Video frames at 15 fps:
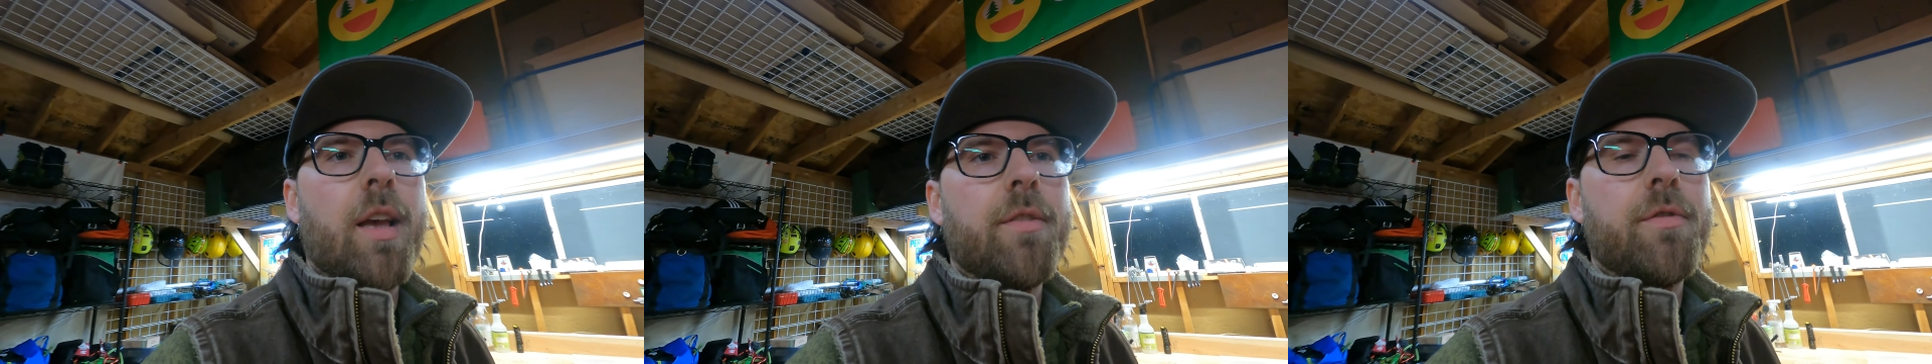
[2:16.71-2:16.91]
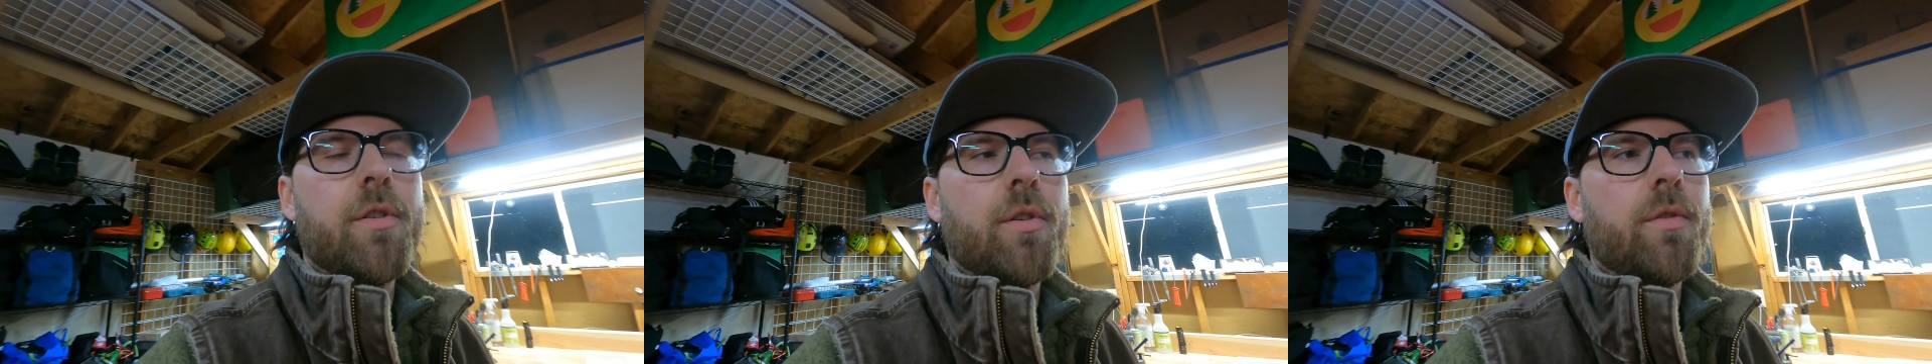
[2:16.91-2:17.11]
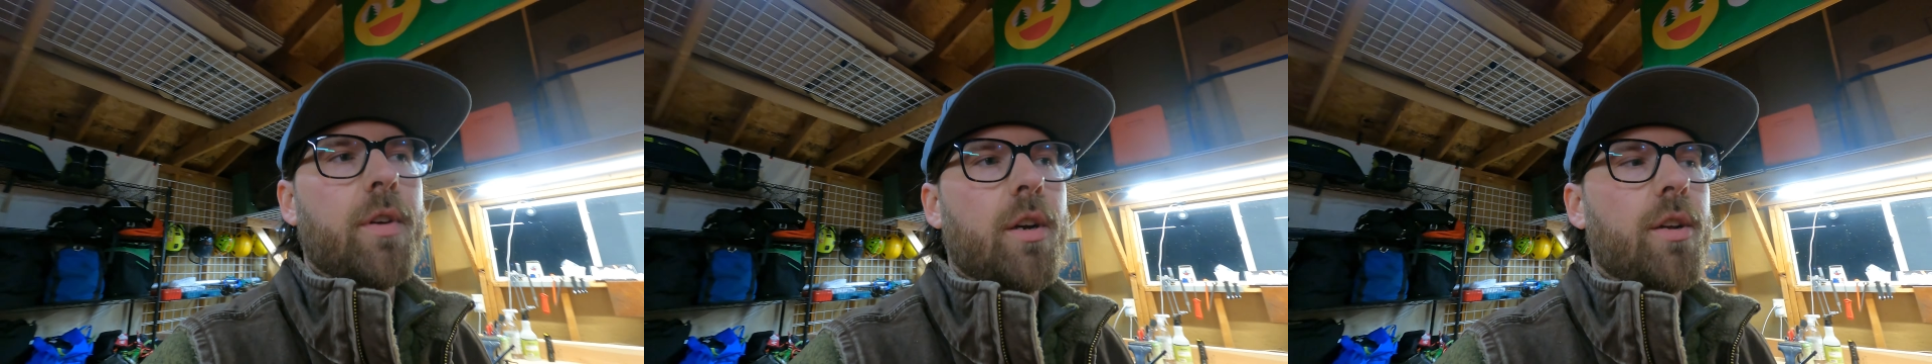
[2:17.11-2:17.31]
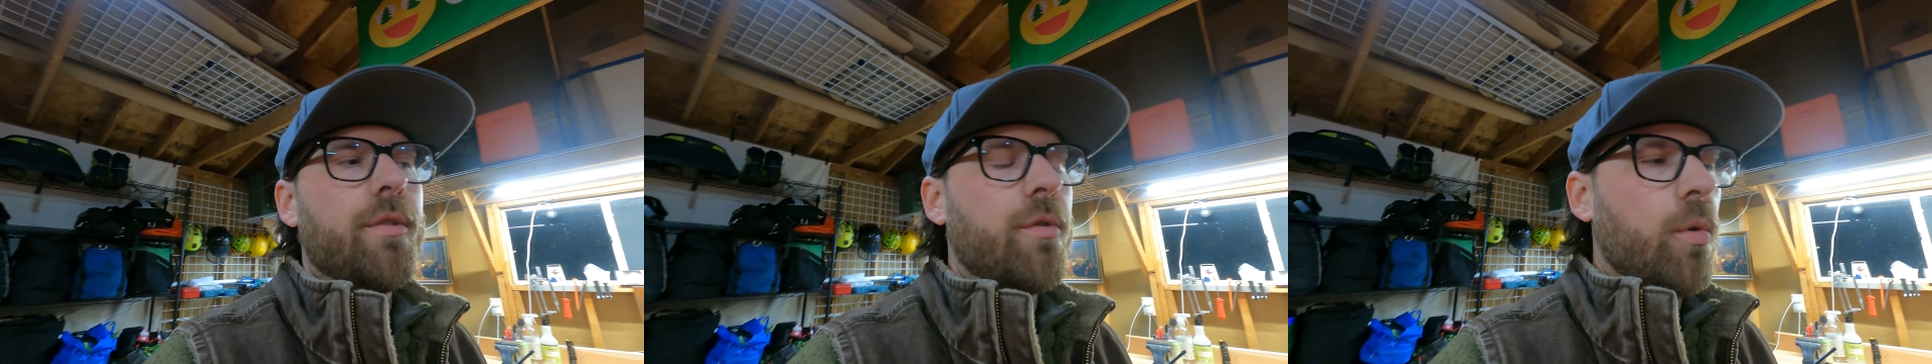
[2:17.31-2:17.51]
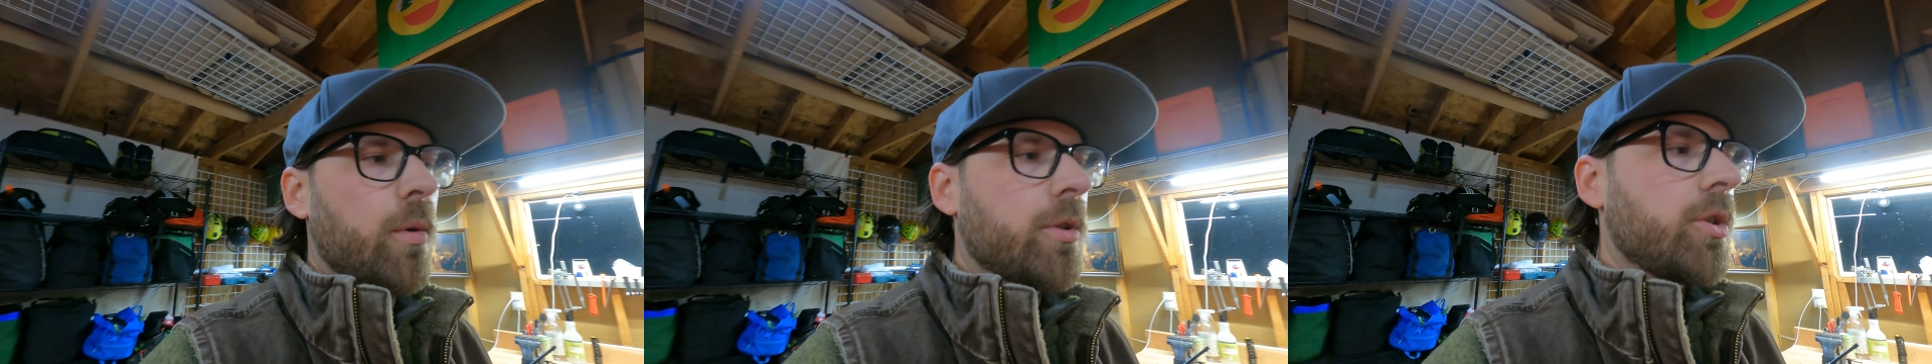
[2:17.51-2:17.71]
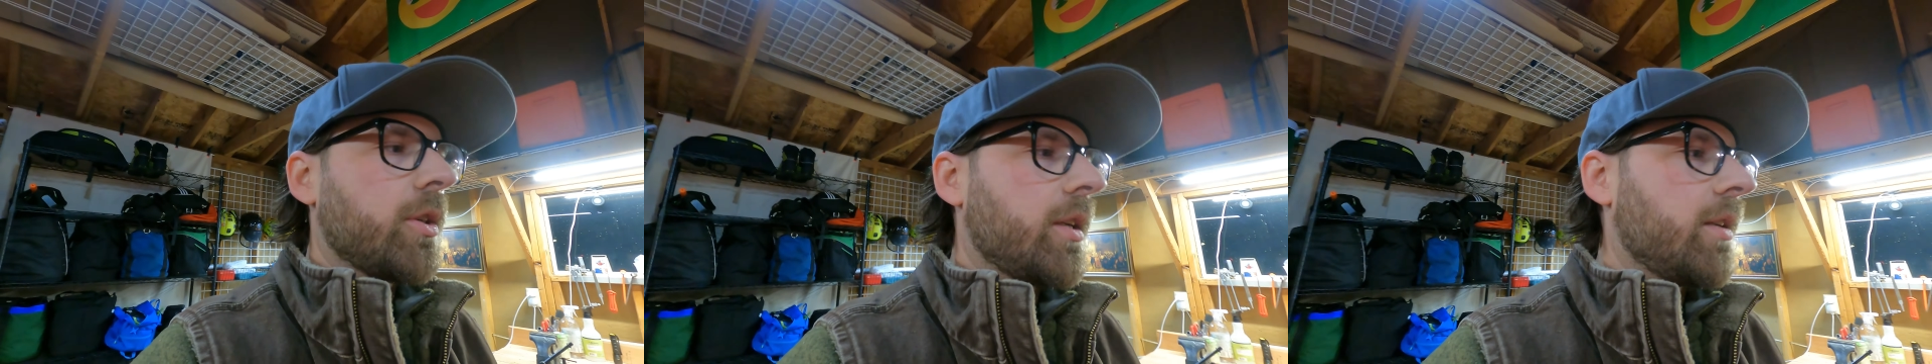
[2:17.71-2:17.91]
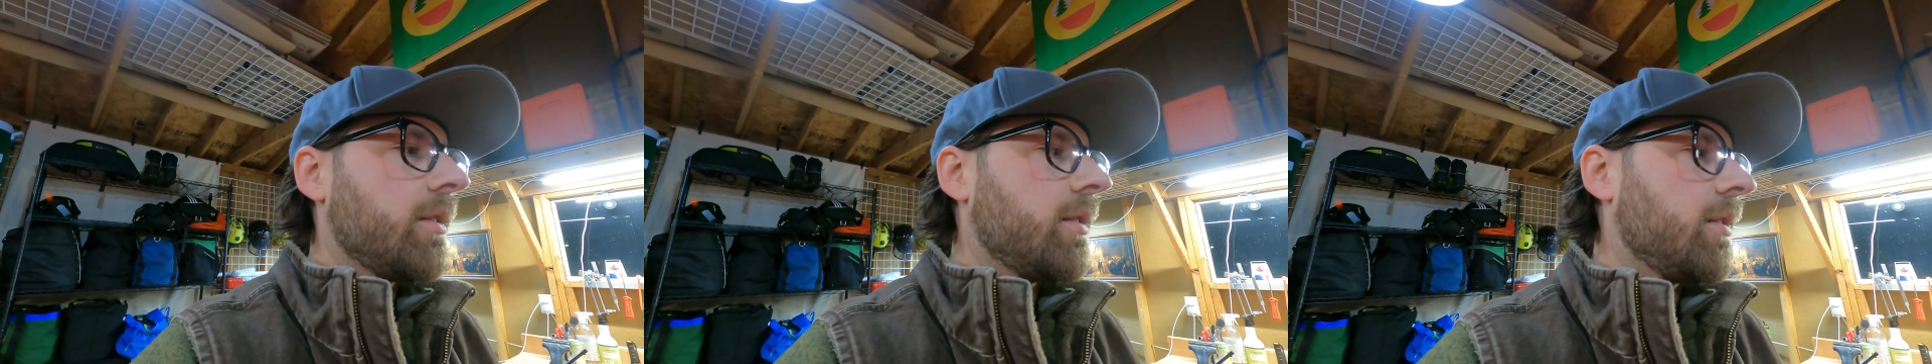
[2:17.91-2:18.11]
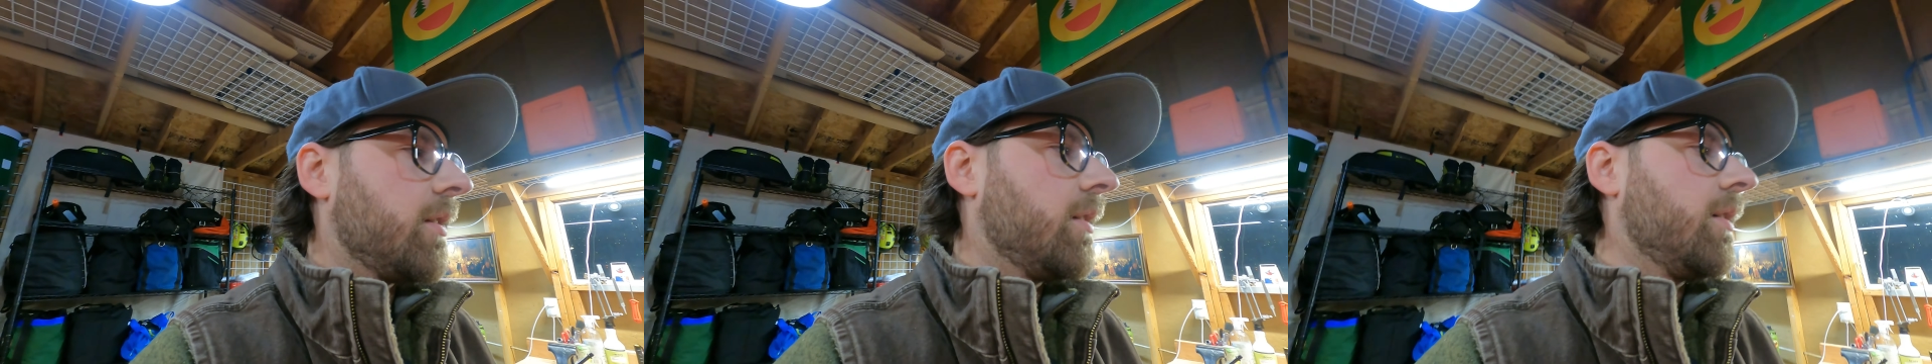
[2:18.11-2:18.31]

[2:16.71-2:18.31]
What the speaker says: I feel very fortunate.